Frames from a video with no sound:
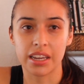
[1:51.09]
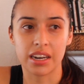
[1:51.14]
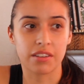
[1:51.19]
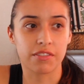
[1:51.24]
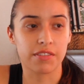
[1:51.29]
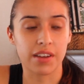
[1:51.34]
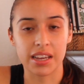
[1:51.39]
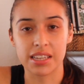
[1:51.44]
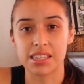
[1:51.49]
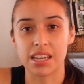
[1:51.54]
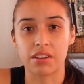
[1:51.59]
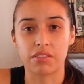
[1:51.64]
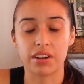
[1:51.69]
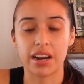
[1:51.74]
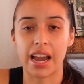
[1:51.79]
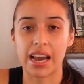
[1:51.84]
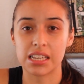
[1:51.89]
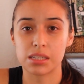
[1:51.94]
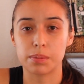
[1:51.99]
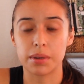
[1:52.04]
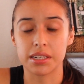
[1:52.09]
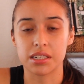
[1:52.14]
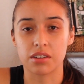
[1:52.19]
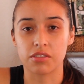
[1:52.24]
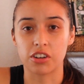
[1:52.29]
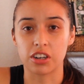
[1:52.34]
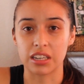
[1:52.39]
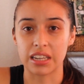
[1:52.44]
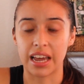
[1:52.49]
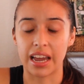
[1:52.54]
It affects every aspect
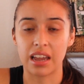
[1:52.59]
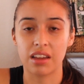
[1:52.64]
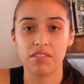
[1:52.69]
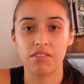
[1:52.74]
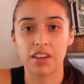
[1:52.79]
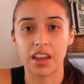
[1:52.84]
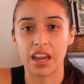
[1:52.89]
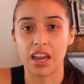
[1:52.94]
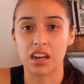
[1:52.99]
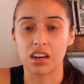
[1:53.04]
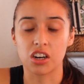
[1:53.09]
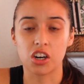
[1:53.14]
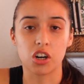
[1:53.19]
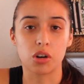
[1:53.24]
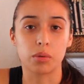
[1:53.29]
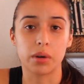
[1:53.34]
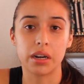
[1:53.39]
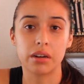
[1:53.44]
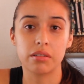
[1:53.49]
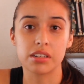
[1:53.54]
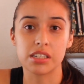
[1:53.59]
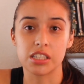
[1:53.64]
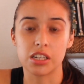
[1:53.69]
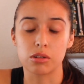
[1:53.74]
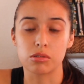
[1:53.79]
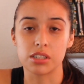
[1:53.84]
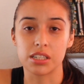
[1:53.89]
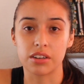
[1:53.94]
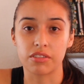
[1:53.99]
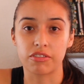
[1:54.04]
of your life and career is
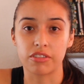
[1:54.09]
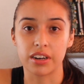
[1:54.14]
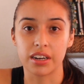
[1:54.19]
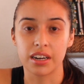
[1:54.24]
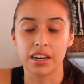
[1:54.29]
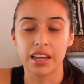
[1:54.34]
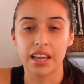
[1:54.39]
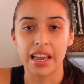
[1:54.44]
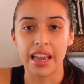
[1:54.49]
no different.